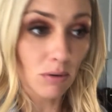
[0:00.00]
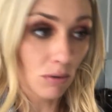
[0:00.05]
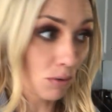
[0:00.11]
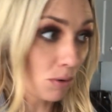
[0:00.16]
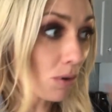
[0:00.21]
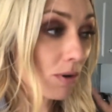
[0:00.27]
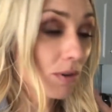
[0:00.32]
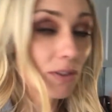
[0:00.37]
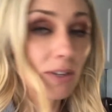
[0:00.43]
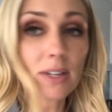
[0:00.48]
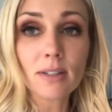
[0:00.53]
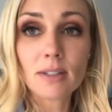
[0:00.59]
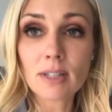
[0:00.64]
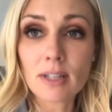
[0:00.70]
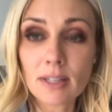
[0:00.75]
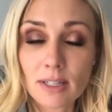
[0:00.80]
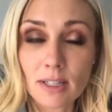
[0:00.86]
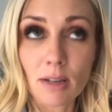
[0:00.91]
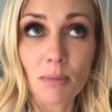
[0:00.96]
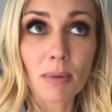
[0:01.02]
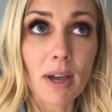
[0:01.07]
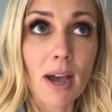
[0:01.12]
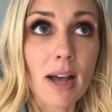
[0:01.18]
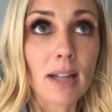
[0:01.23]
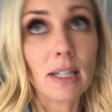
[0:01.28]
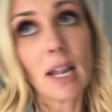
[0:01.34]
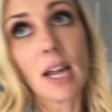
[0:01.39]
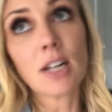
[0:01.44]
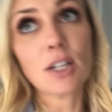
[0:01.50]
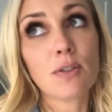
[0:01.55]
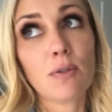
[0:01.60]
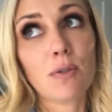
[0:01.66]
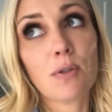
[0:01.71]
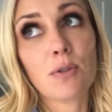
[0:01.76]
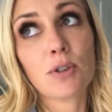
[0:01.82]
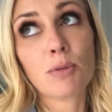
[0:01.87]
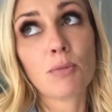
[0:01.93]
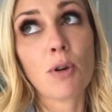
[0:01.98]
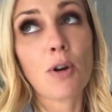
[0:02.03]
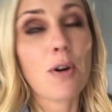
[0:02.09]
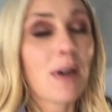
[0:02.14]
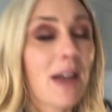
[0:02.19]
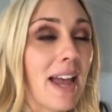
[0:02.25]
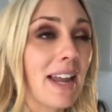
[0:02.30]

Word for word: cook this, and this can be our lunch for tomorrow.